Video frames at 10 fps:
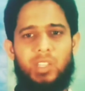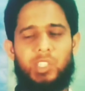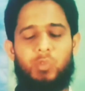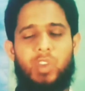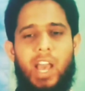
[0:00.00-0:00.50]

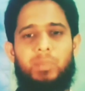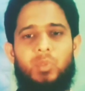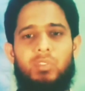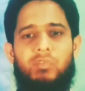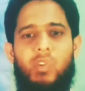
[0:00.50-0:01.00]
So we
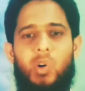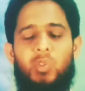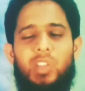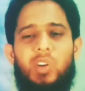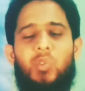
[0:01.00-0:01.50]
have to
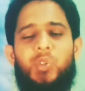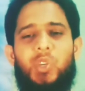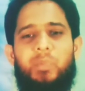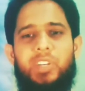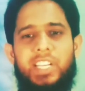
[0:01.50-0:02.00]
follow the
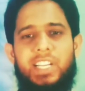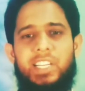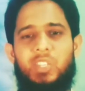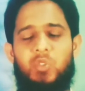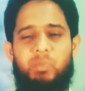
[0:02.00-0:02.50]
rules of
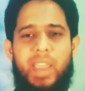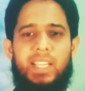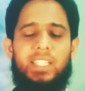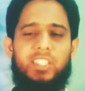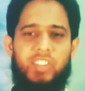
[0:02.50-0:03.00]
degree to
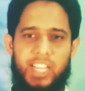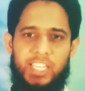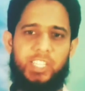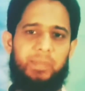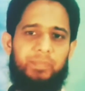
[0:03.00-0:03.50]
make it
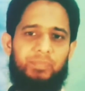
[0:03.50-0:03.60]
negative.